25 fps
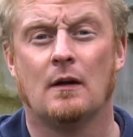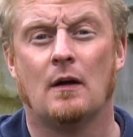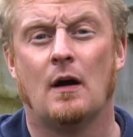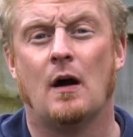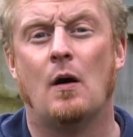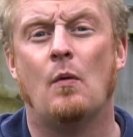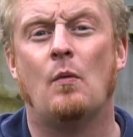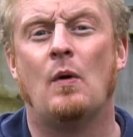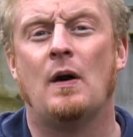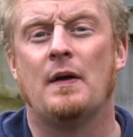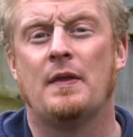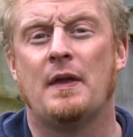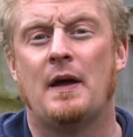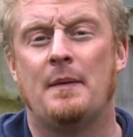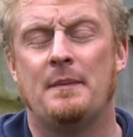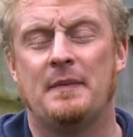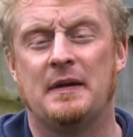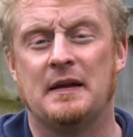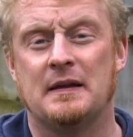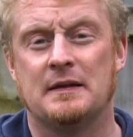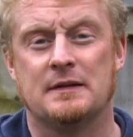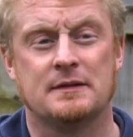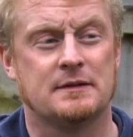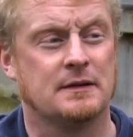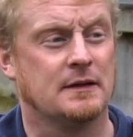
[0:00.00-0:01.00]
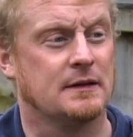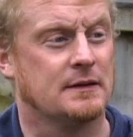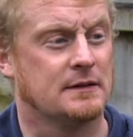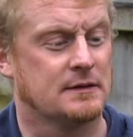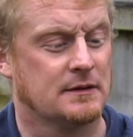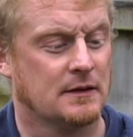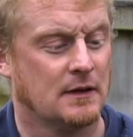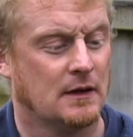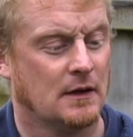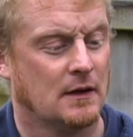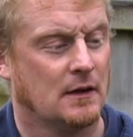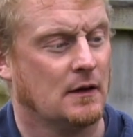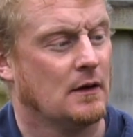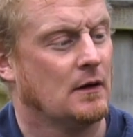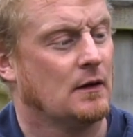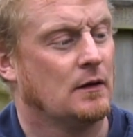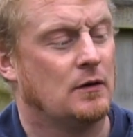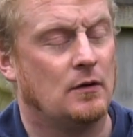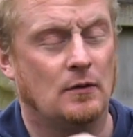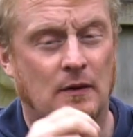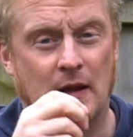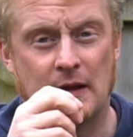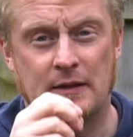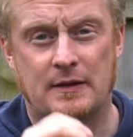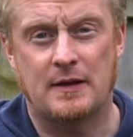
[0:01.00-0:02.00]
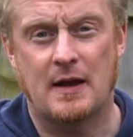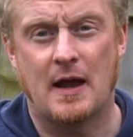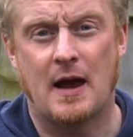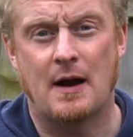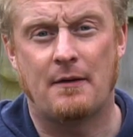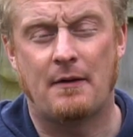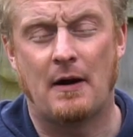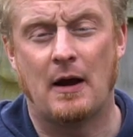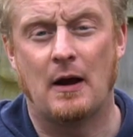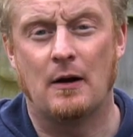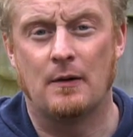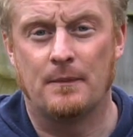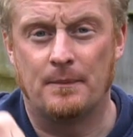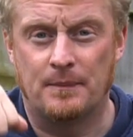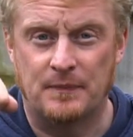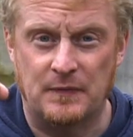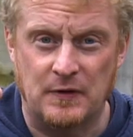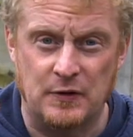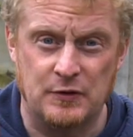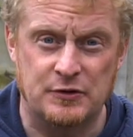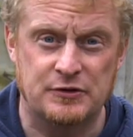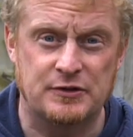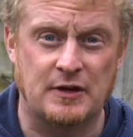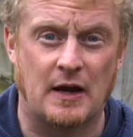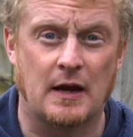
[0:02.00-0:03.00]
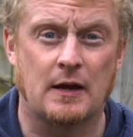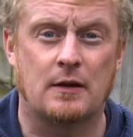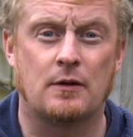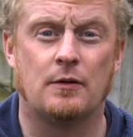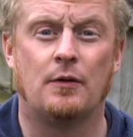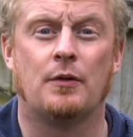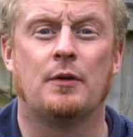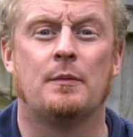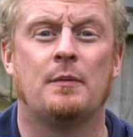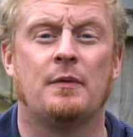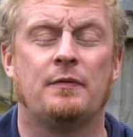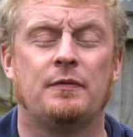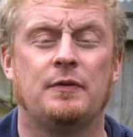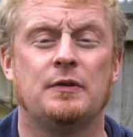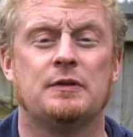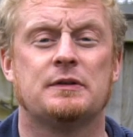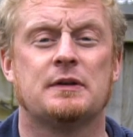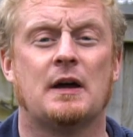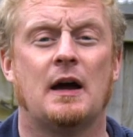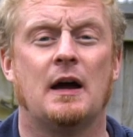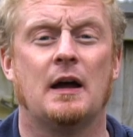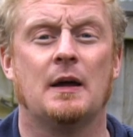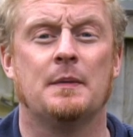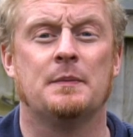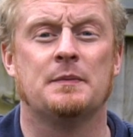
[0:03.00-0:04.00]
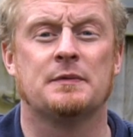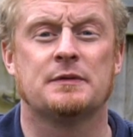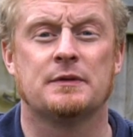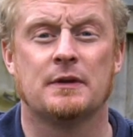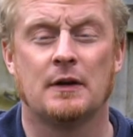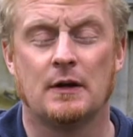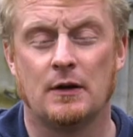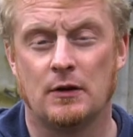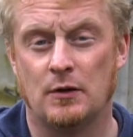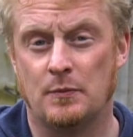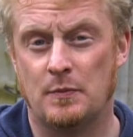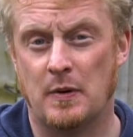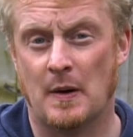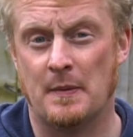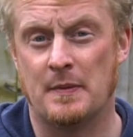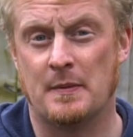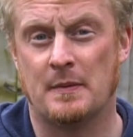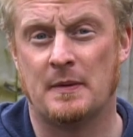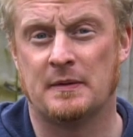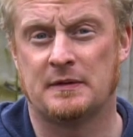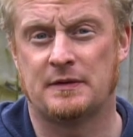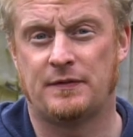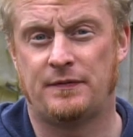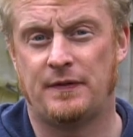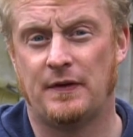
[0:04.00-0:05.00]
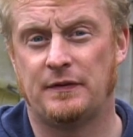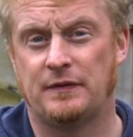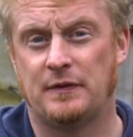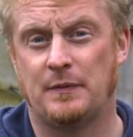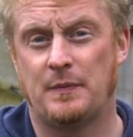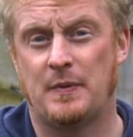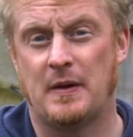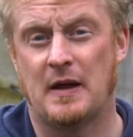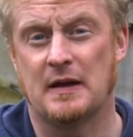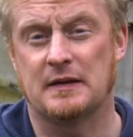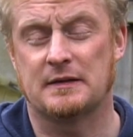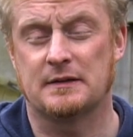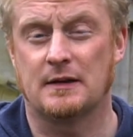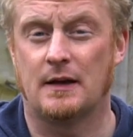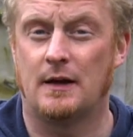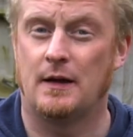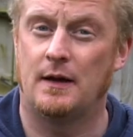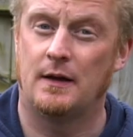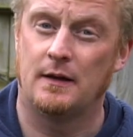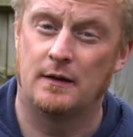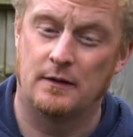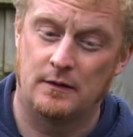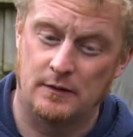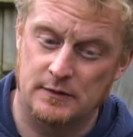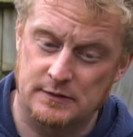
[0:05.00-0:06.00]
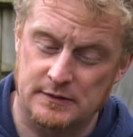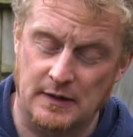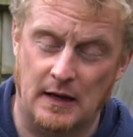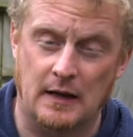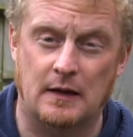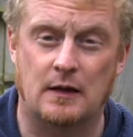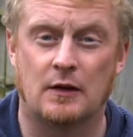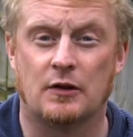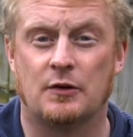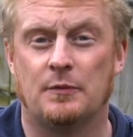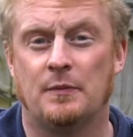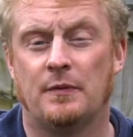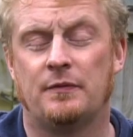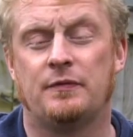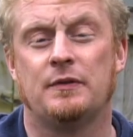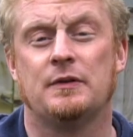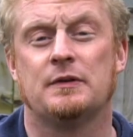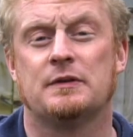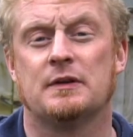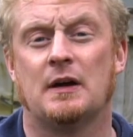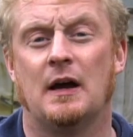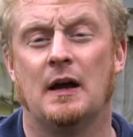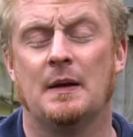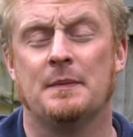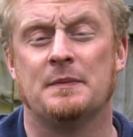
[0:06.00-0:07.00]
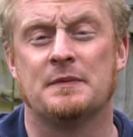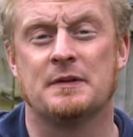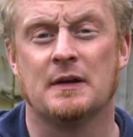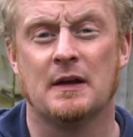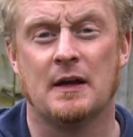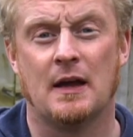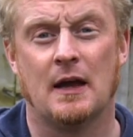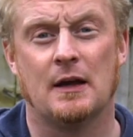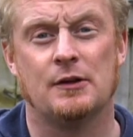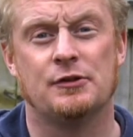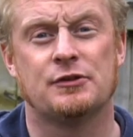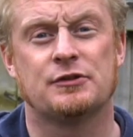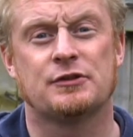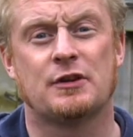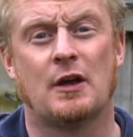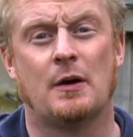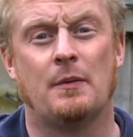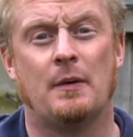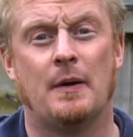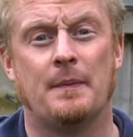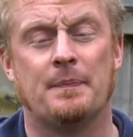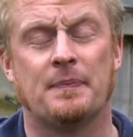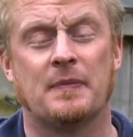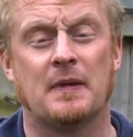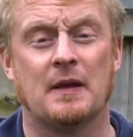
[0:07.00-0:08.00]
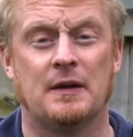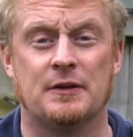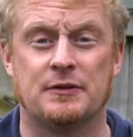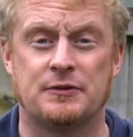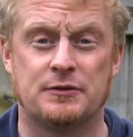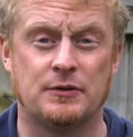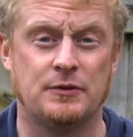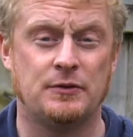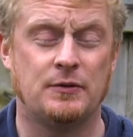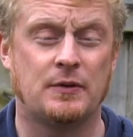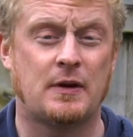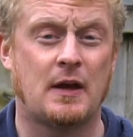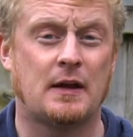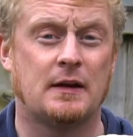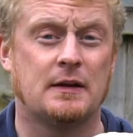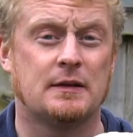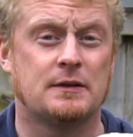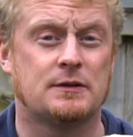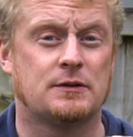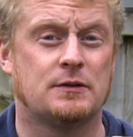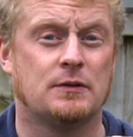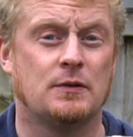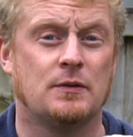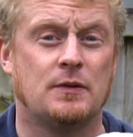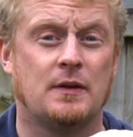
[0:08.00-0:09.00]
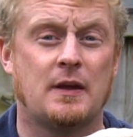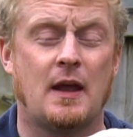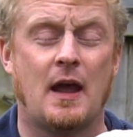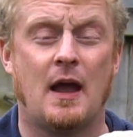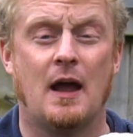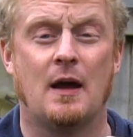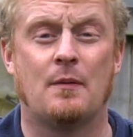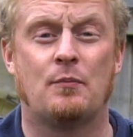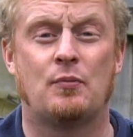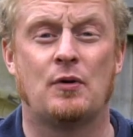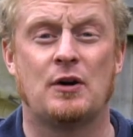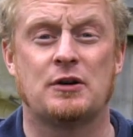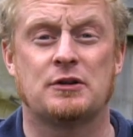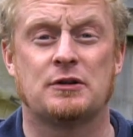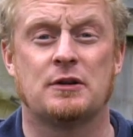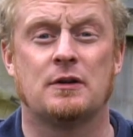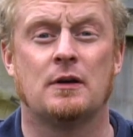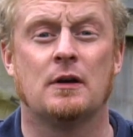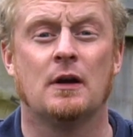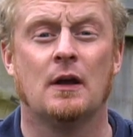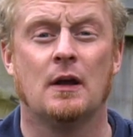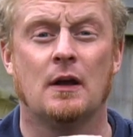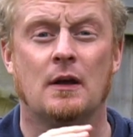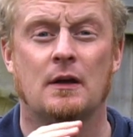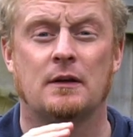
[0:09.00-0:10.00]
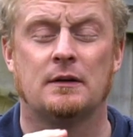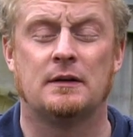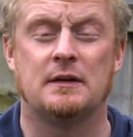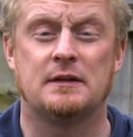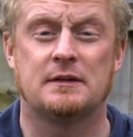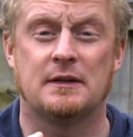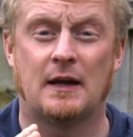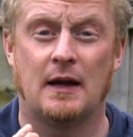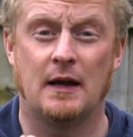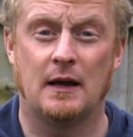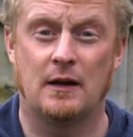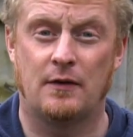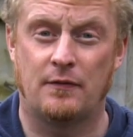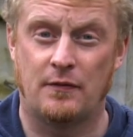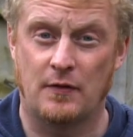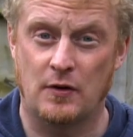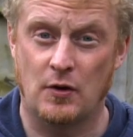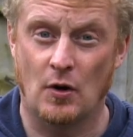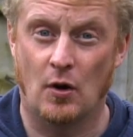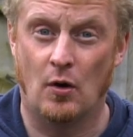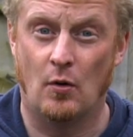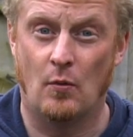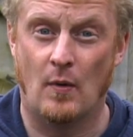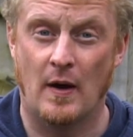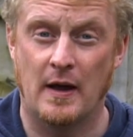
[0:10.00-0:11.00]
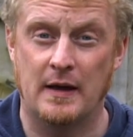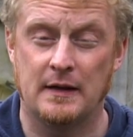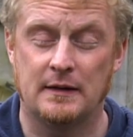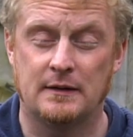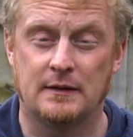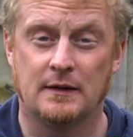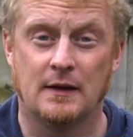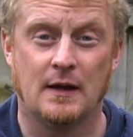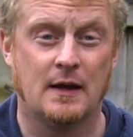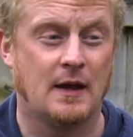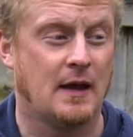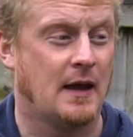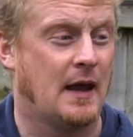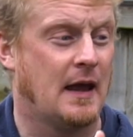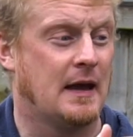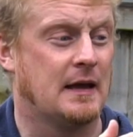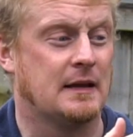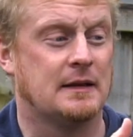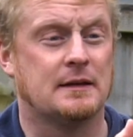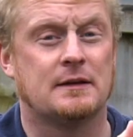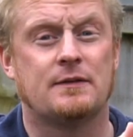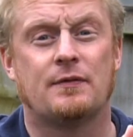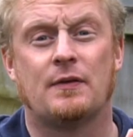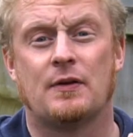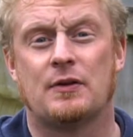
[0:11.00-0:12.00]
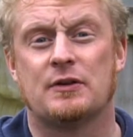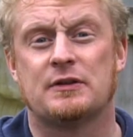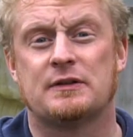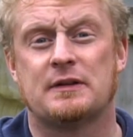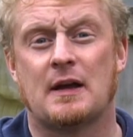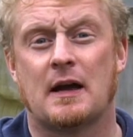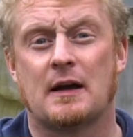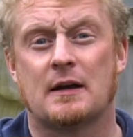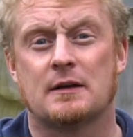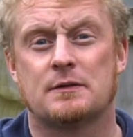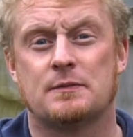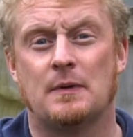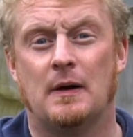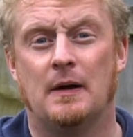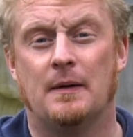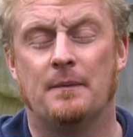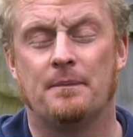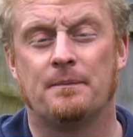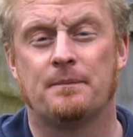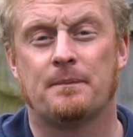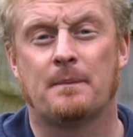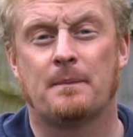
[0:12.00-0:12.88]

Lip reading: And what that means is you let the air out, you cycle them a few times, you pump them up to 50 psi, you cycle them a few times, and so on until you get it to the air pressure desired for your weight and for the sag as well.